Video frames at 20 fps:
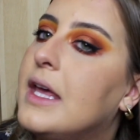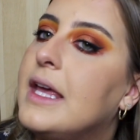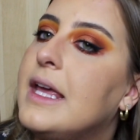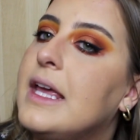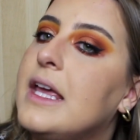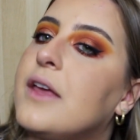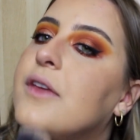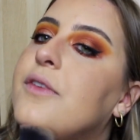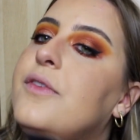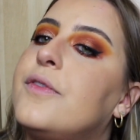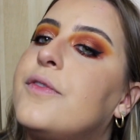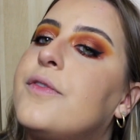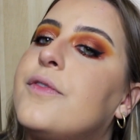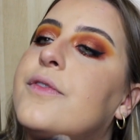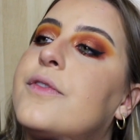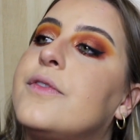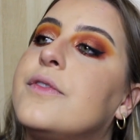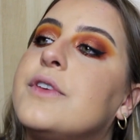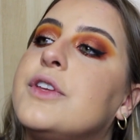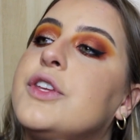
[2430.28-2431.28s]

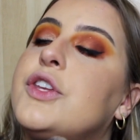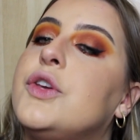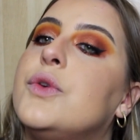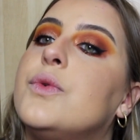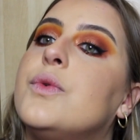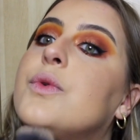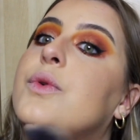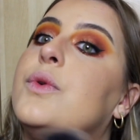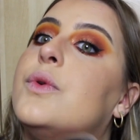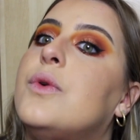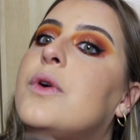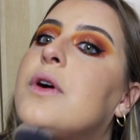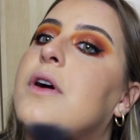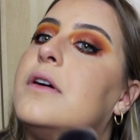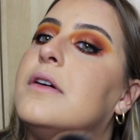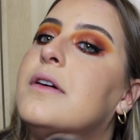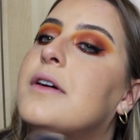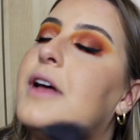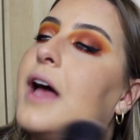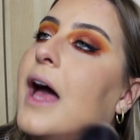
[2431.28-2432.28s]
if you
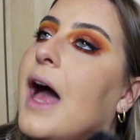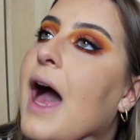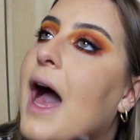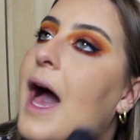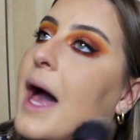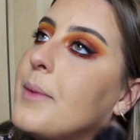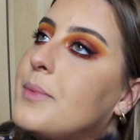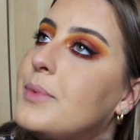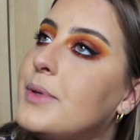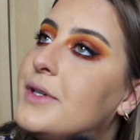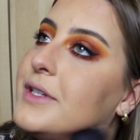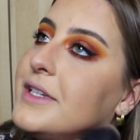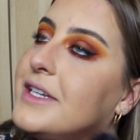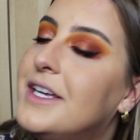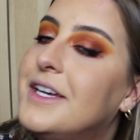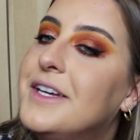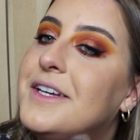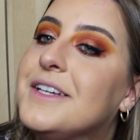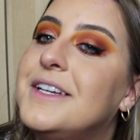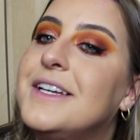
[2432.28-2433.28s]
happen
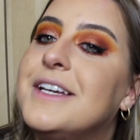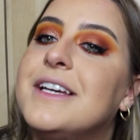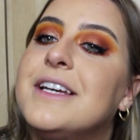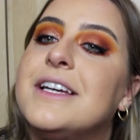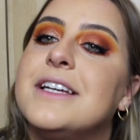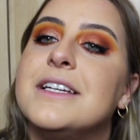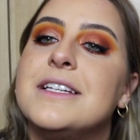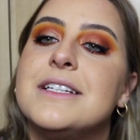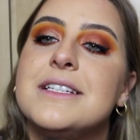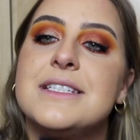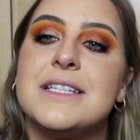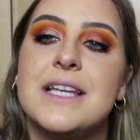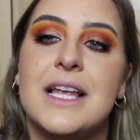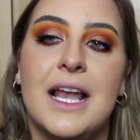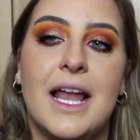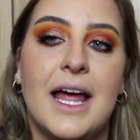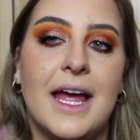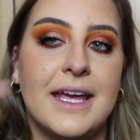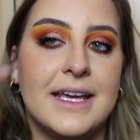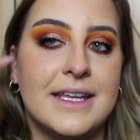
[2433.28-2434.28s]
to
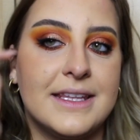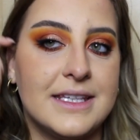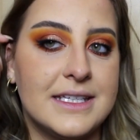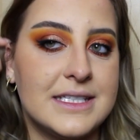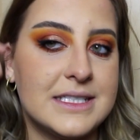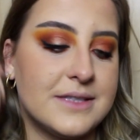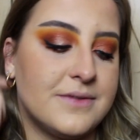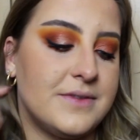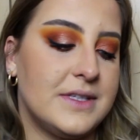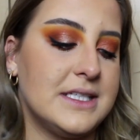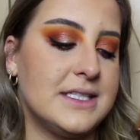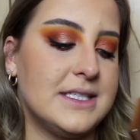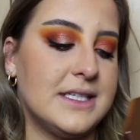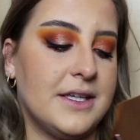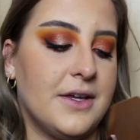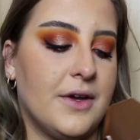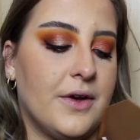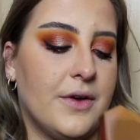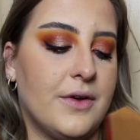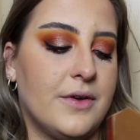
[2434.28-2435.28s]
like this
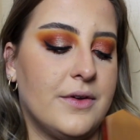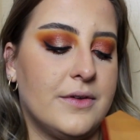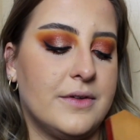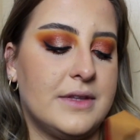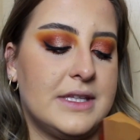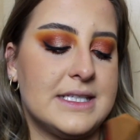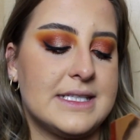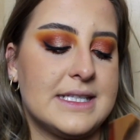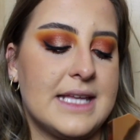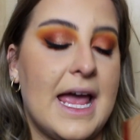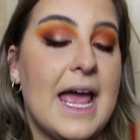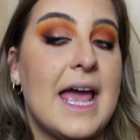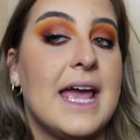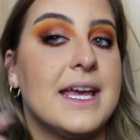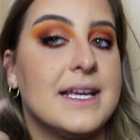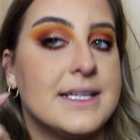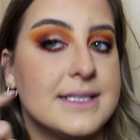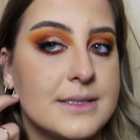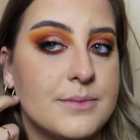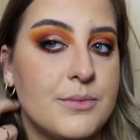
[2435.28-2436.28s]
video, this
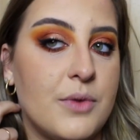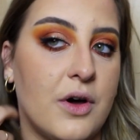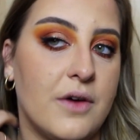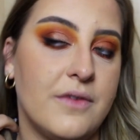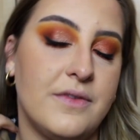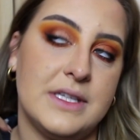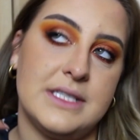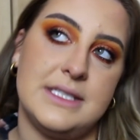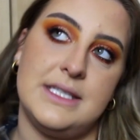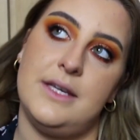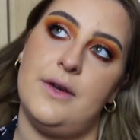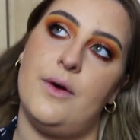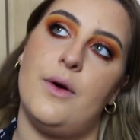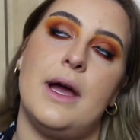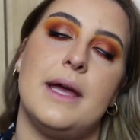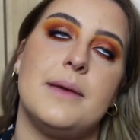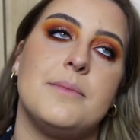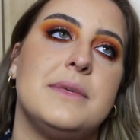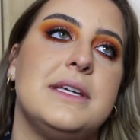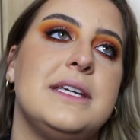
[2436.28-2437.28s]
ASMR video
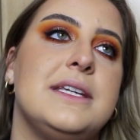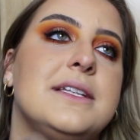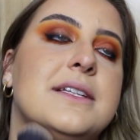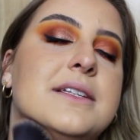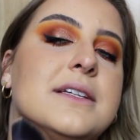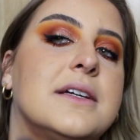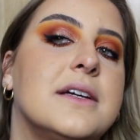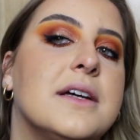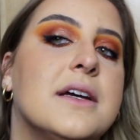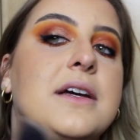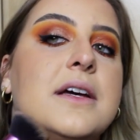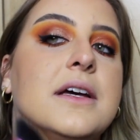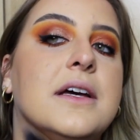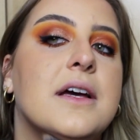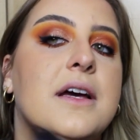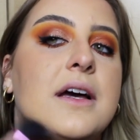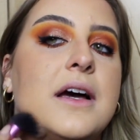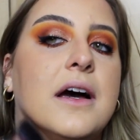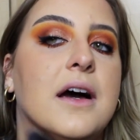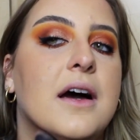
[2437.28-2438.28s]
I mean,
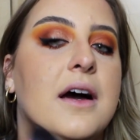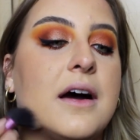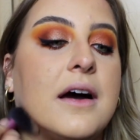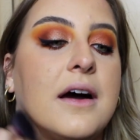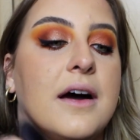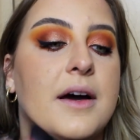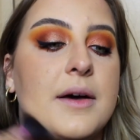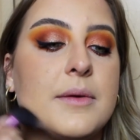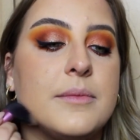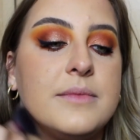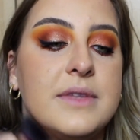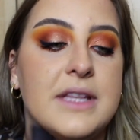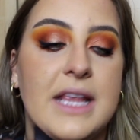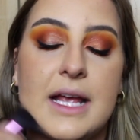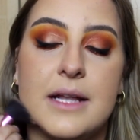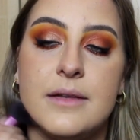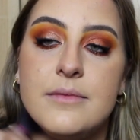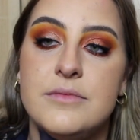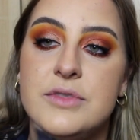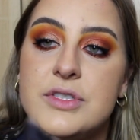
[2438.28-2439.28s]

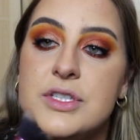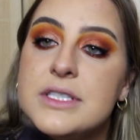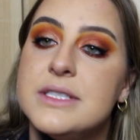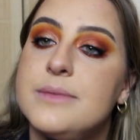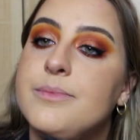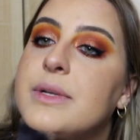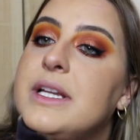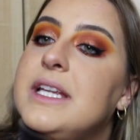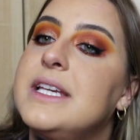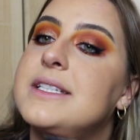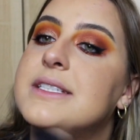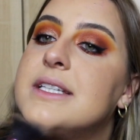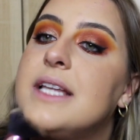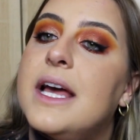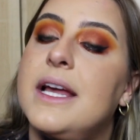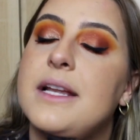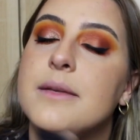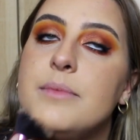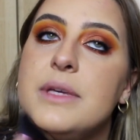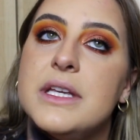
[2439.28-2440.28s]
then just please
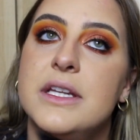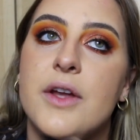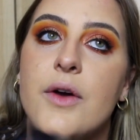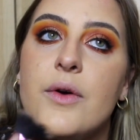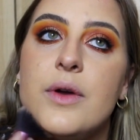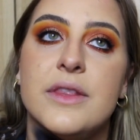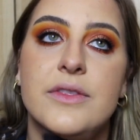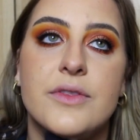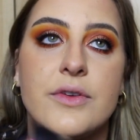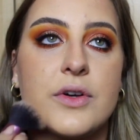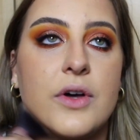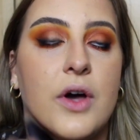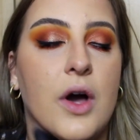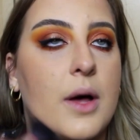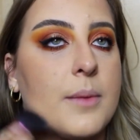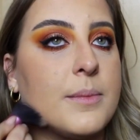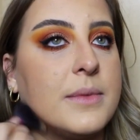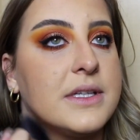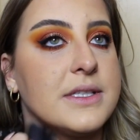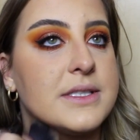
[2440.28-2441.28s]
let me know in the
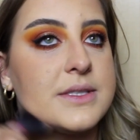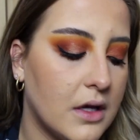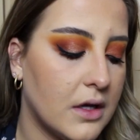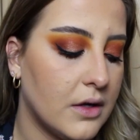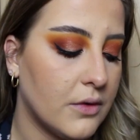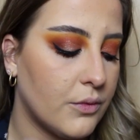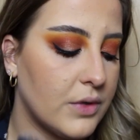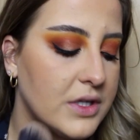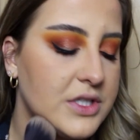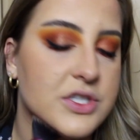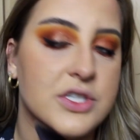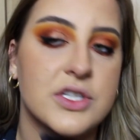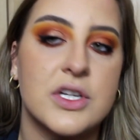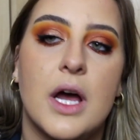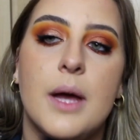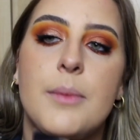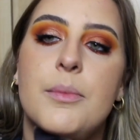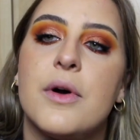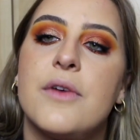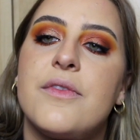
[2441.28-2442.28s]
comments which
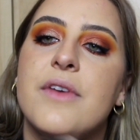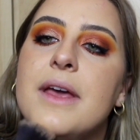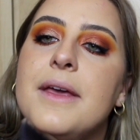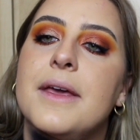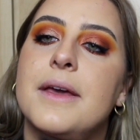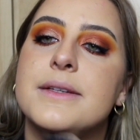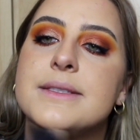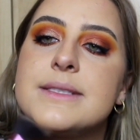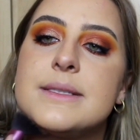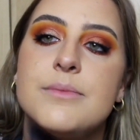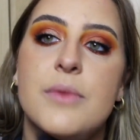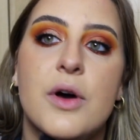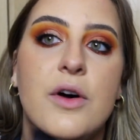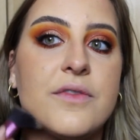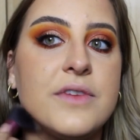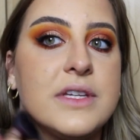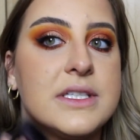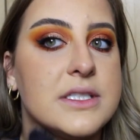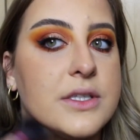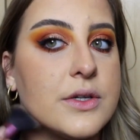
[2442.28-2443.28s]
type of ASMR
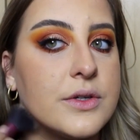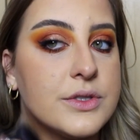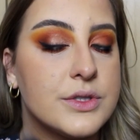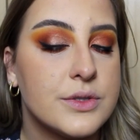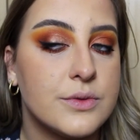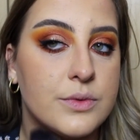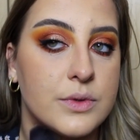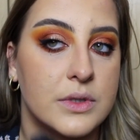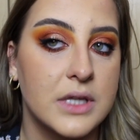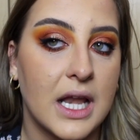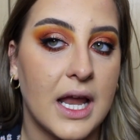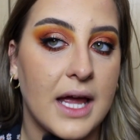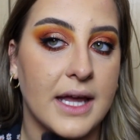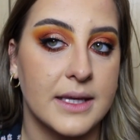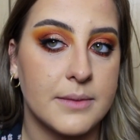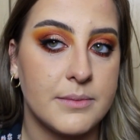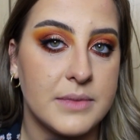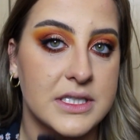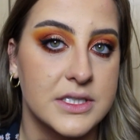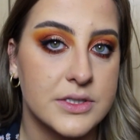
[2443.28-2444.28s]
videos you would
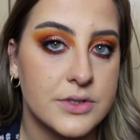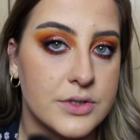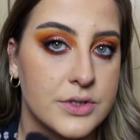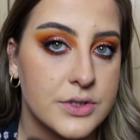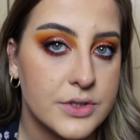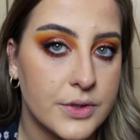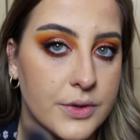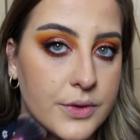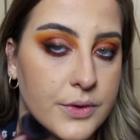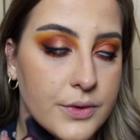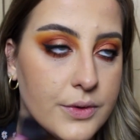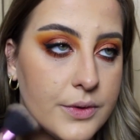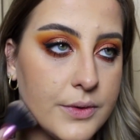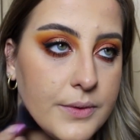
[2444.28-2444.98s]
like me to do.